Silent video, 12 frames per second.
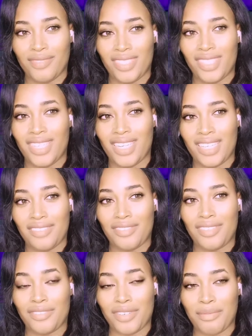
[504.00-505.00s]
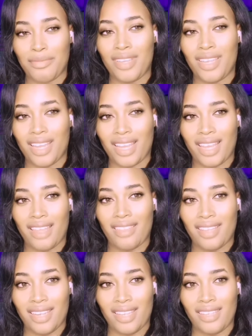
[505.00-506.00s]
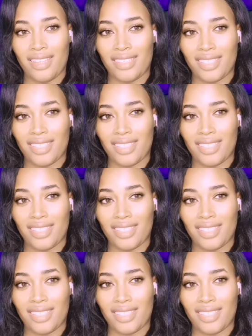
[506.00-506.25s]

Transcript: She left from being a Catholic,